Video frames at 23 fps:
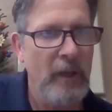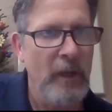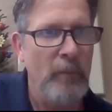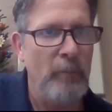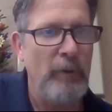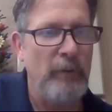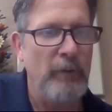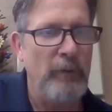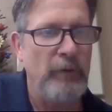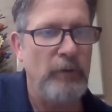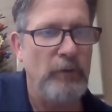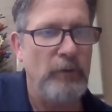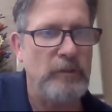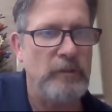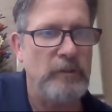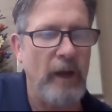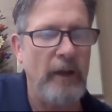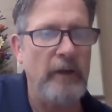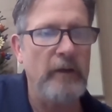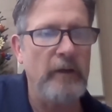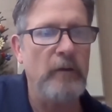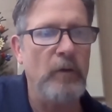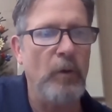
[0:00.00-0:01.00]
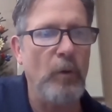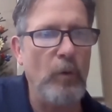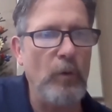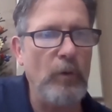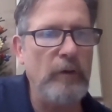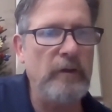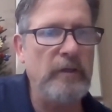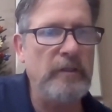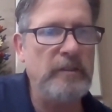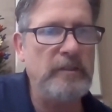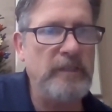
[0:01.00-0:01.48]
But there's not an
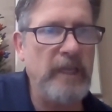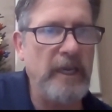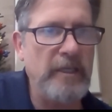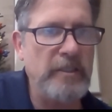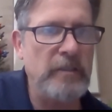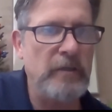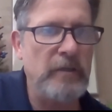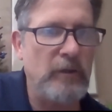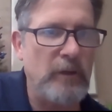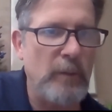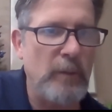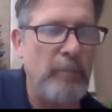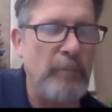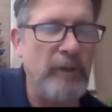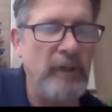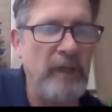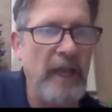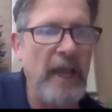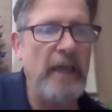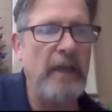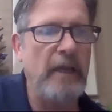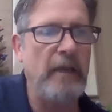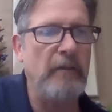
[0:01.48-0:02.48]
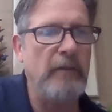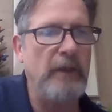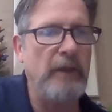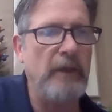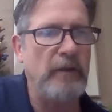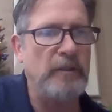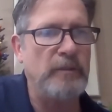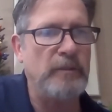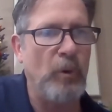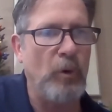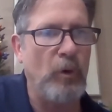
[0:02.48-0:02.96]
organization on the planet that
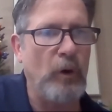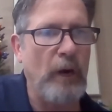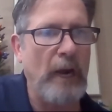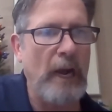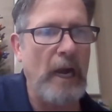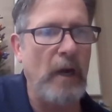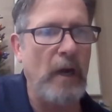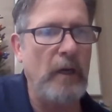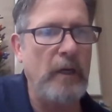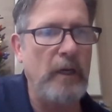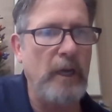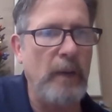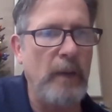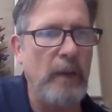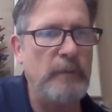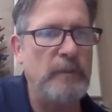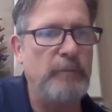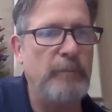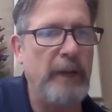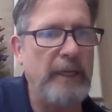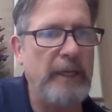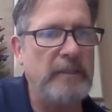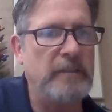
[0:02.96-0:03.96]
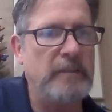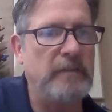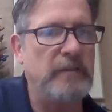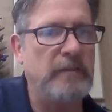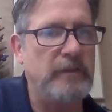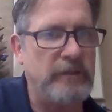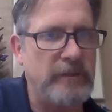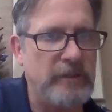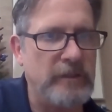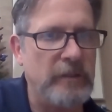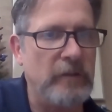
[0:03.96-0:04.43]
is more outcomes based than
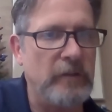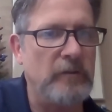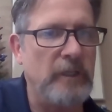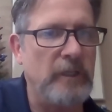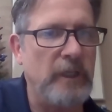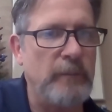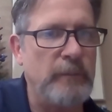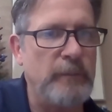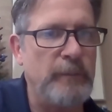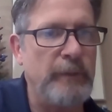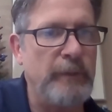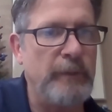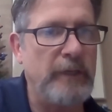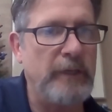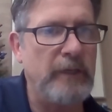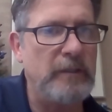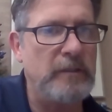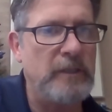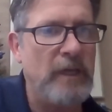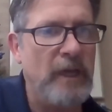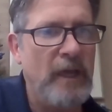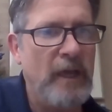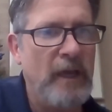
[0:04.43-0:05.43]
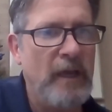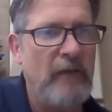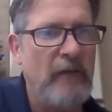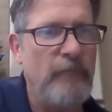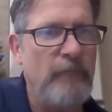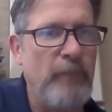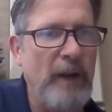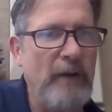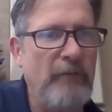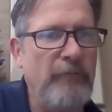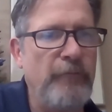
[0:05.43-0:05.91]
the SEAL teams. Because if
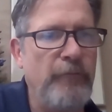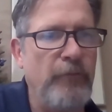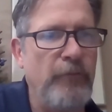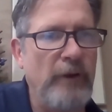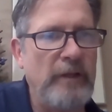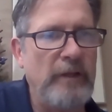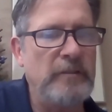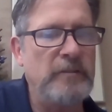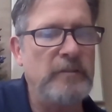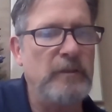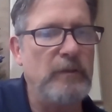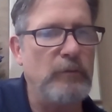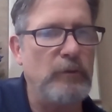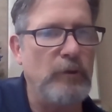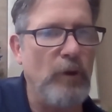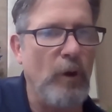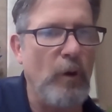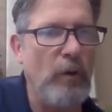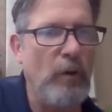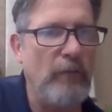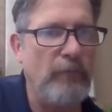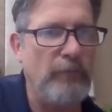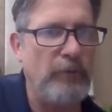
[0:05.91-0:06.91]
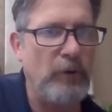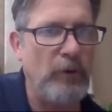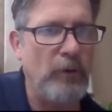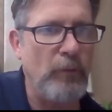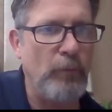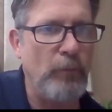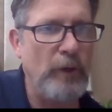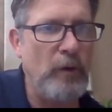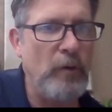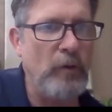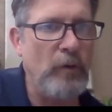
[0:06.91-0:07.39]
my friends
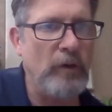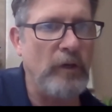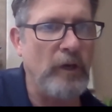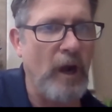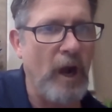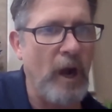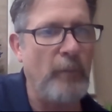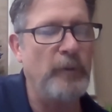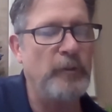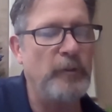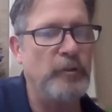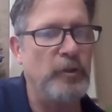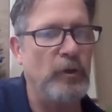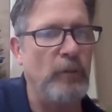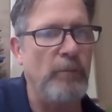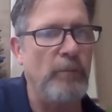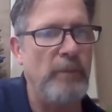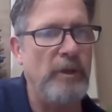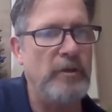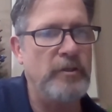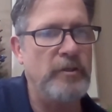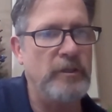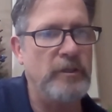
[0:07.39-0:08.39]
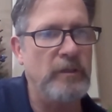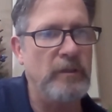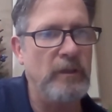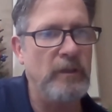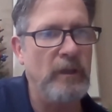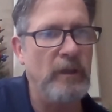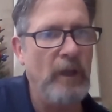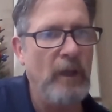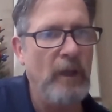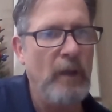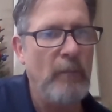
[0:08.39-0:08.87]
we don't accomplish our mission,
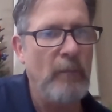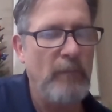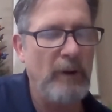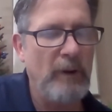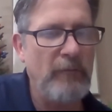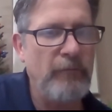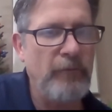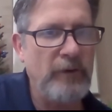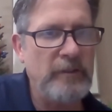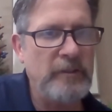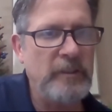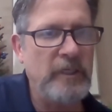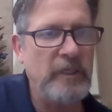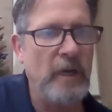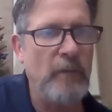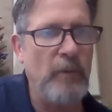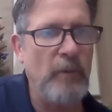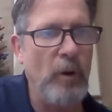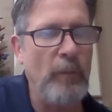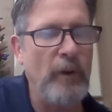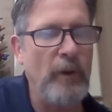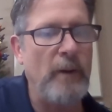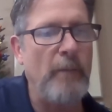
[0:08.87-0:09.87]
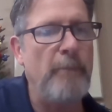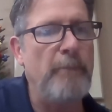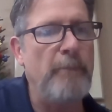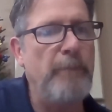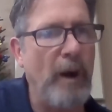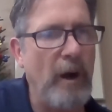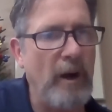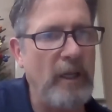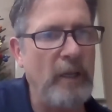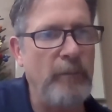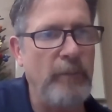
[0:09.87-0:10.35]
my friends come home in a
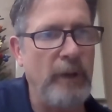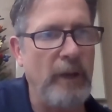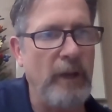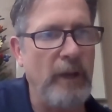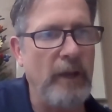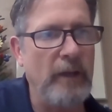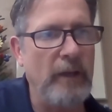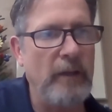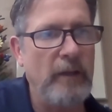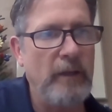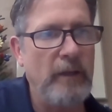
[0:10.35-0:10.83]
body bag.